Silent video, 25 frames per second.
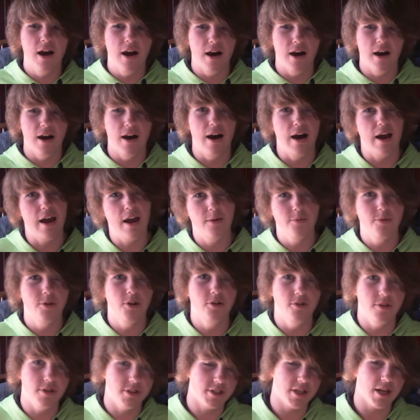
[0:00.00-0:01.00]
Uh, I
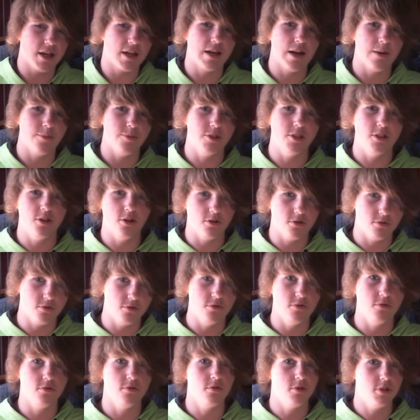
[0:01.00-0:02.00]
uploaded the second episode
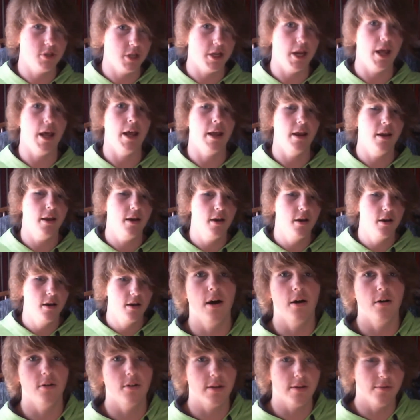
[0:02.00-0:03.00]
today.
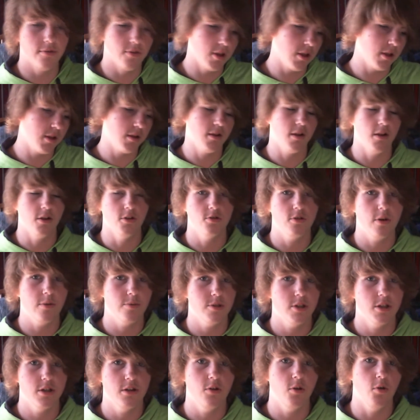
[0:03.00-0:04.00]
I'll leave a link in the
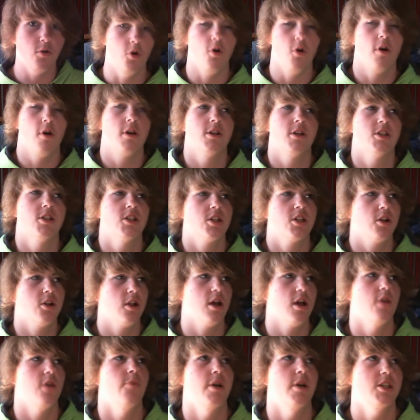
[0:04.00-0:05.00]
description, or you can just
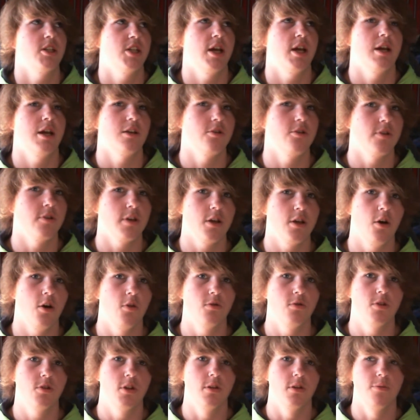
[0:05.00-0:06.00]
click on my channel and go
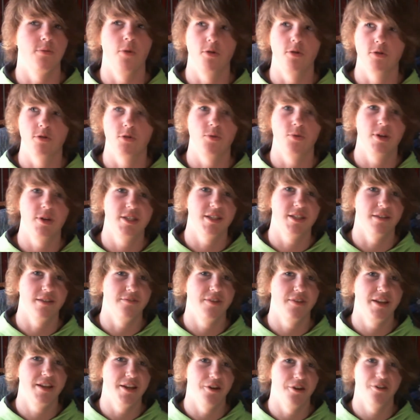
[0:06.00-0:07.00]
to the most recent
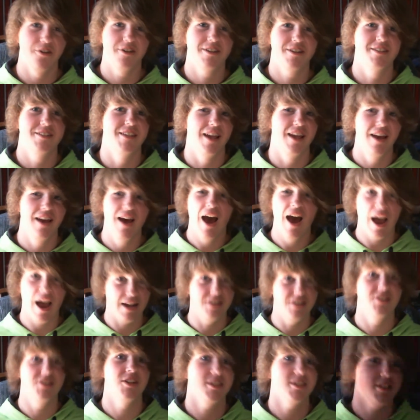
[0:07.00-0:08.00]
video, because I
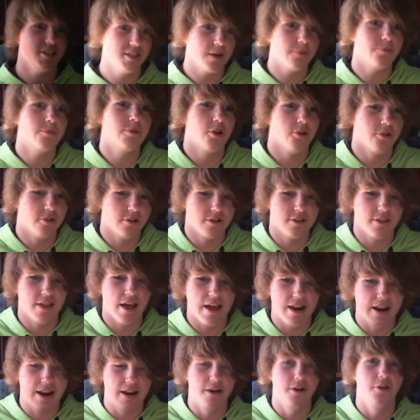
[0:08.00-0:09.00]
just uploaded
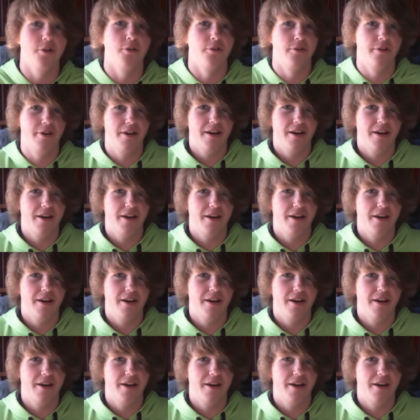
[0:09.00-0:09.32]
that at noon.